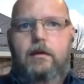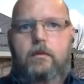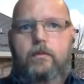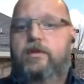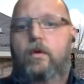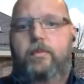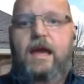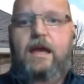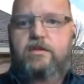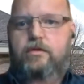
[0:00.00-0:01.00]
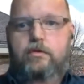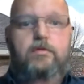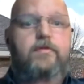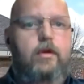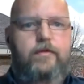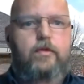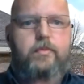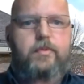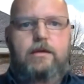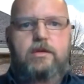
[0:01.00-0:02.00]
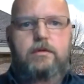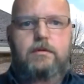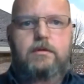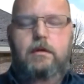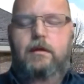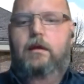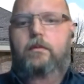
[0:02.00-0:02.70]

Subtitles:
with no passengers or very few passengers.